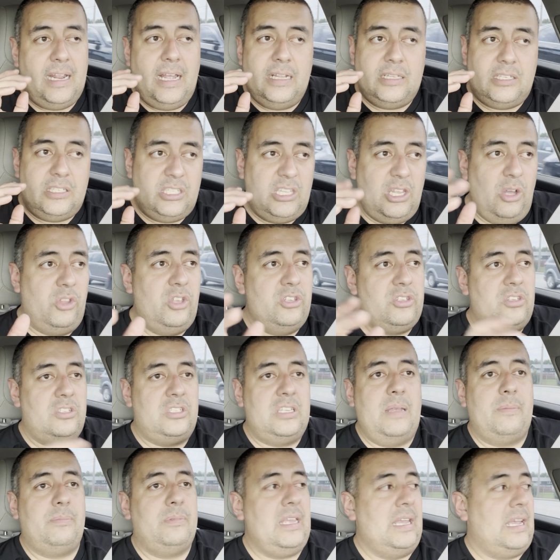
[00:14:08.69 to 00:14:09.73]
it still does the
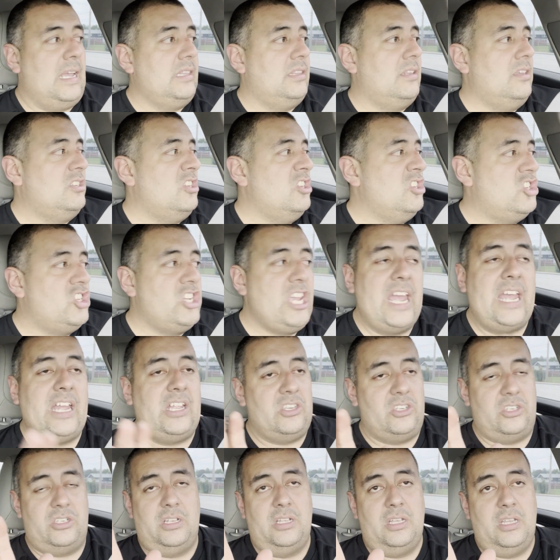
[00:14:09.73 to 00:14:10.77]
same thing. It doesn't
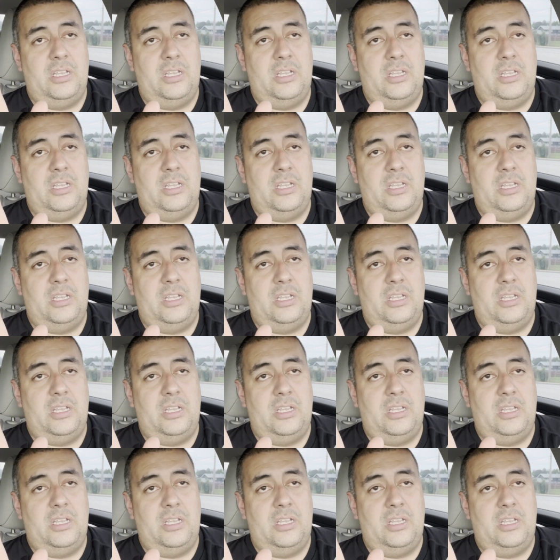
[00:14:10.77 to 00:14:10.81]
change.